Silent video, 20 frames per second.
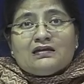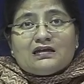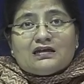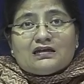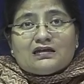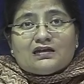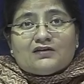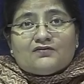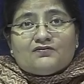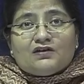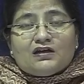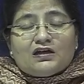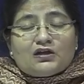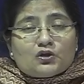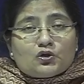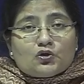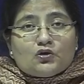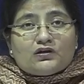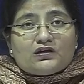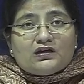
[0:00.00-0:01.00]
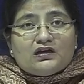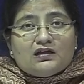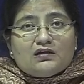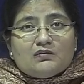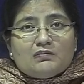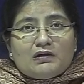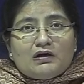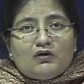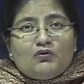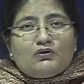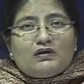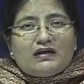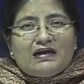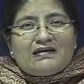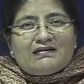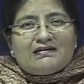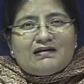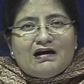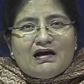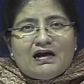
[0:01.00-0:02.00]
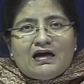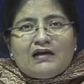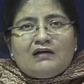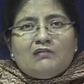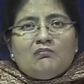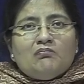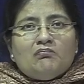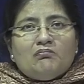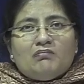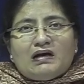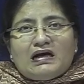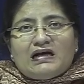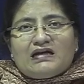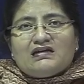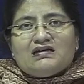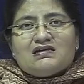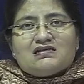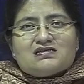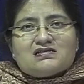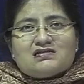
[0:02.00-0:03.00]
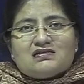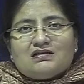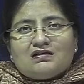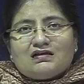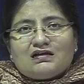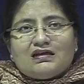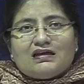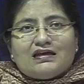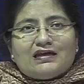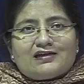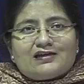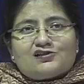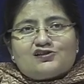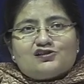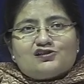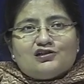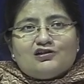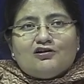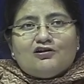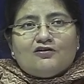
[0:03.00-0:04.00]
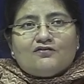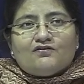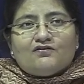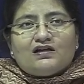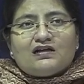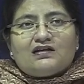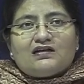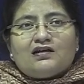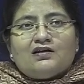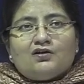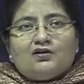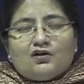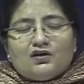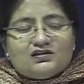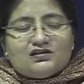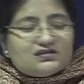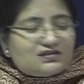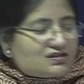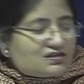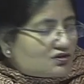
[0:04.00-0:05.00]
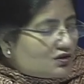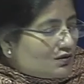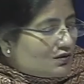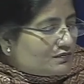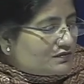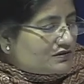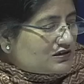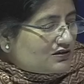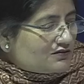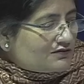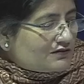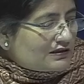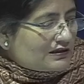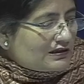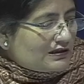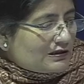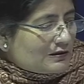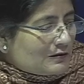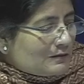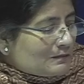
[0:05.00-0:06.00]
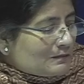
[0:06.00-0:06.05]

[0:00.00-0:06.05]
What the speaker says: data. We are talking about an unbiased collection of data, not just observing it.